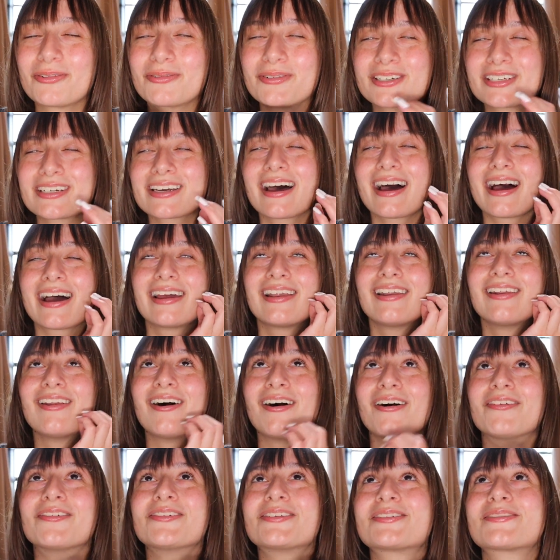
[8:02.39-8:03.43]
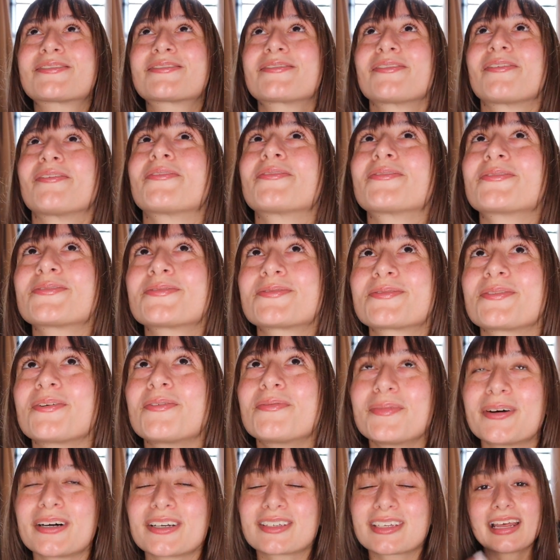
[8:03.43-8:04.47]
which I love so
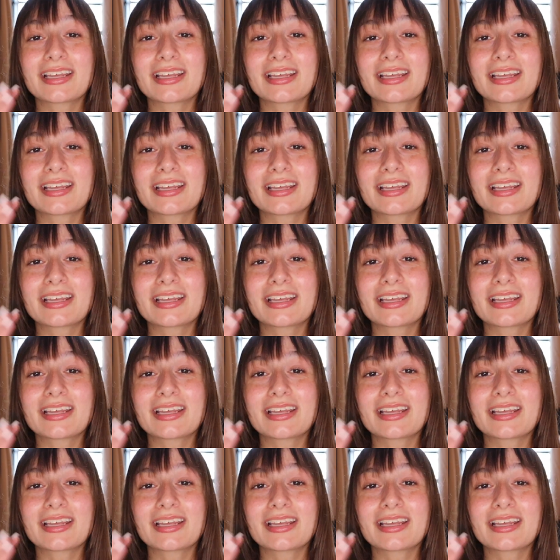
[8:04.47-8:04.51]
much.